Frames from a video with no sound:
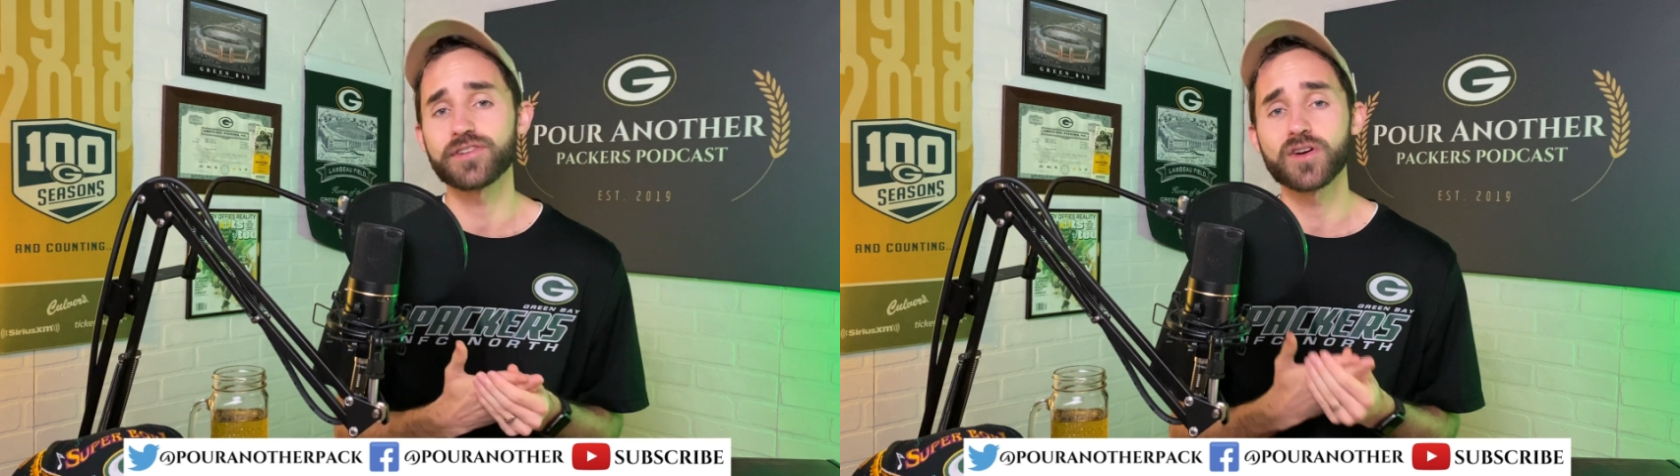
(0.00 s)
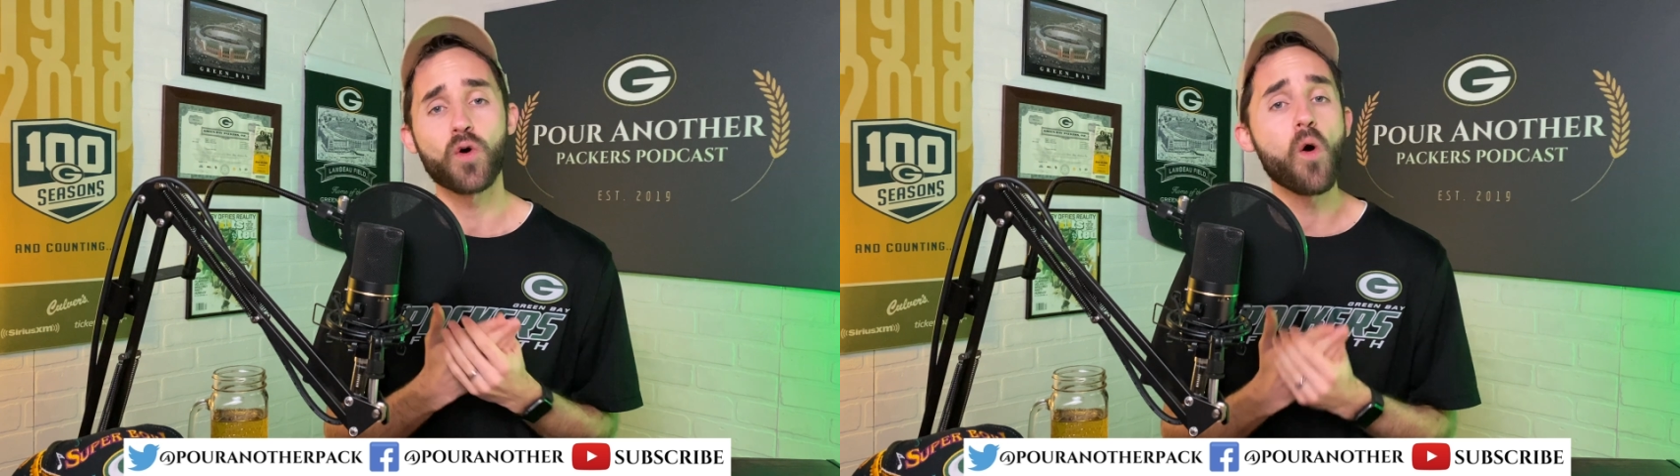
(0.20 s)

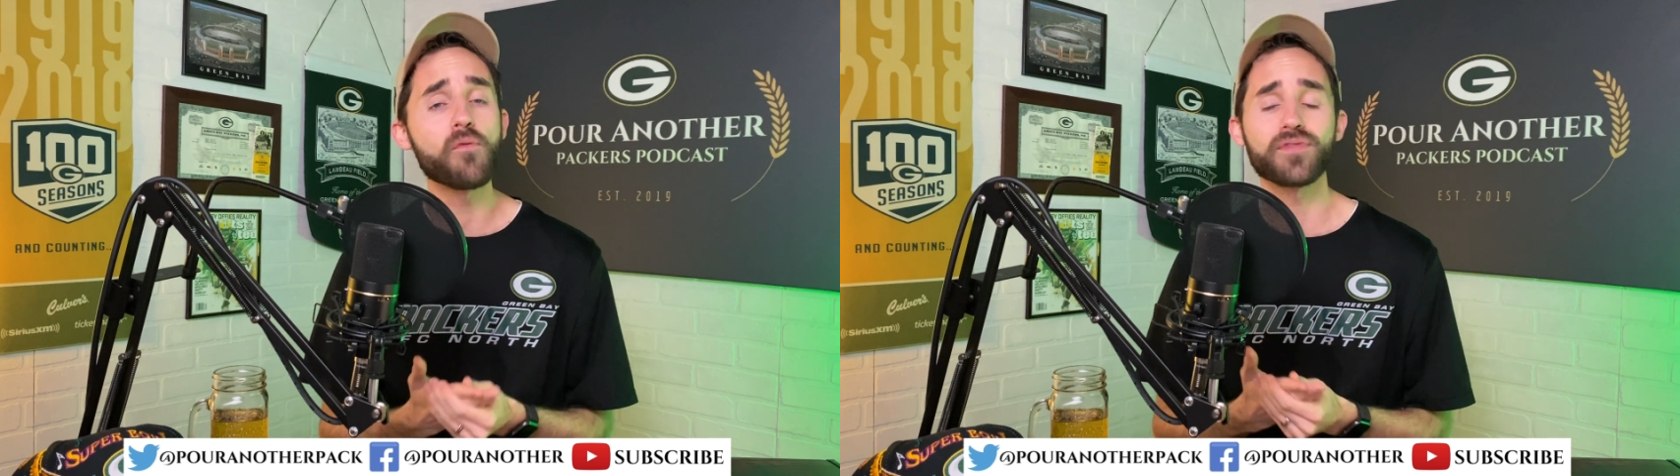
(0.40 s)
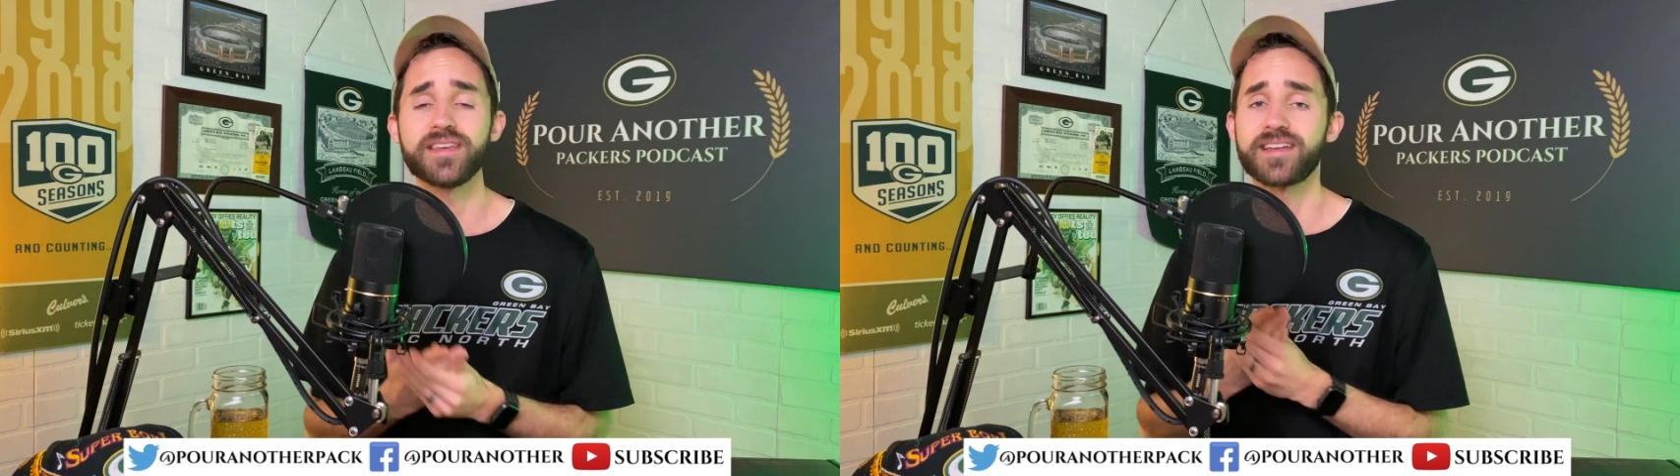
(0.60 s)
or
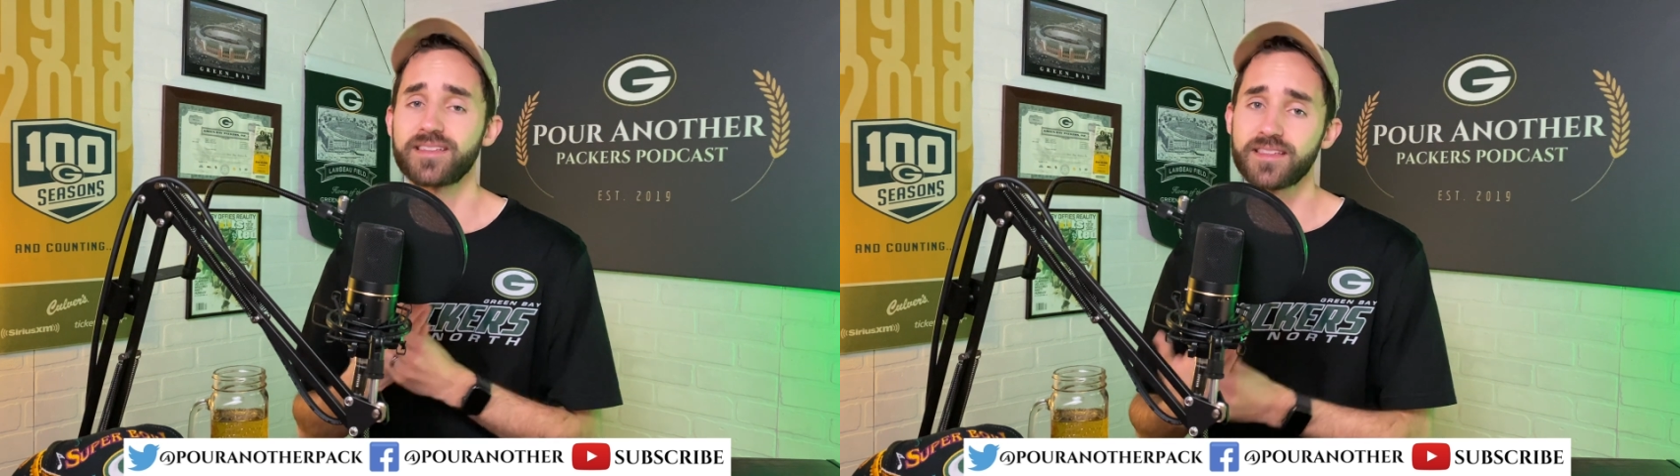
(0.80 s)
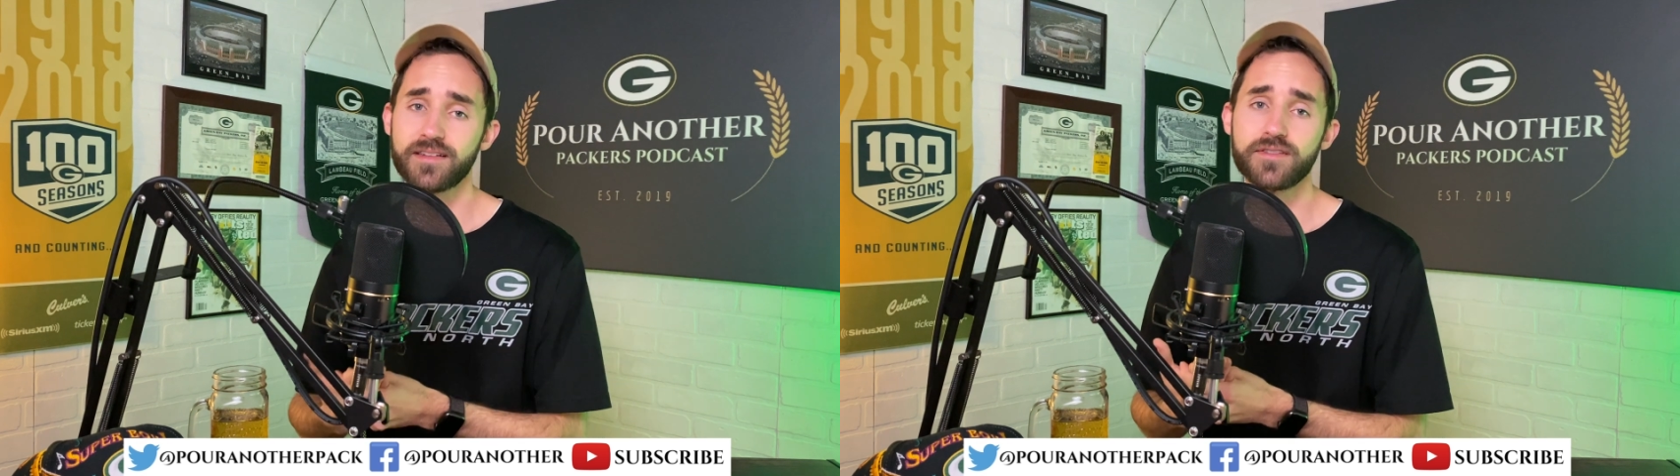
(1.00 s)
hopefully he
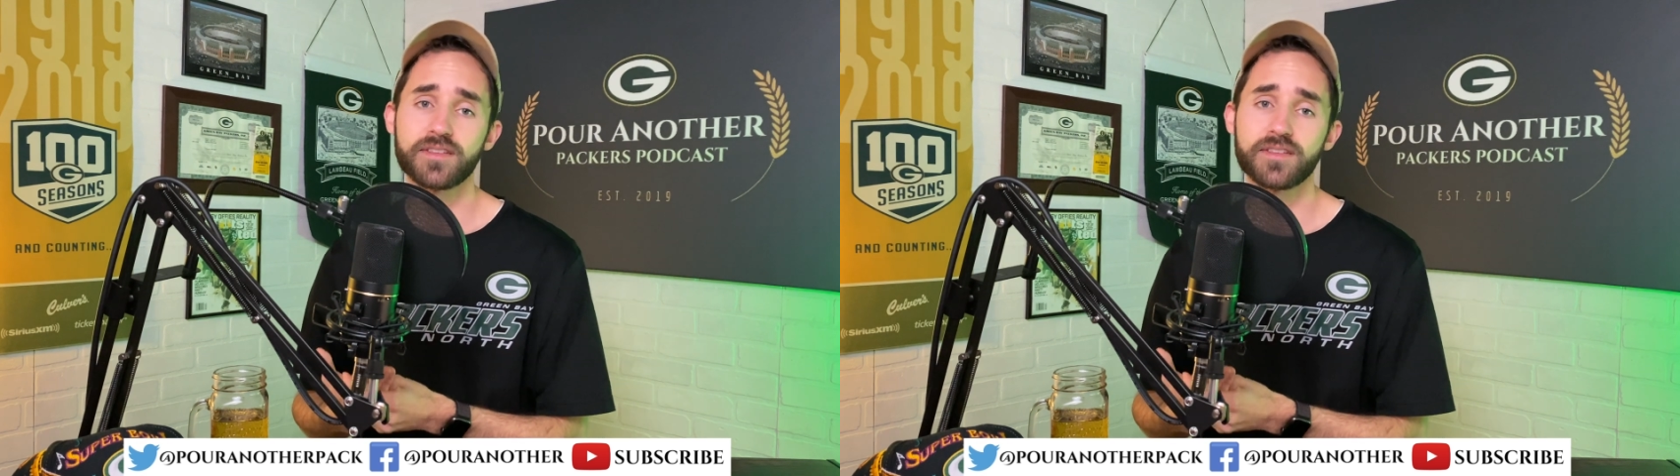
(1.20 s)
considers,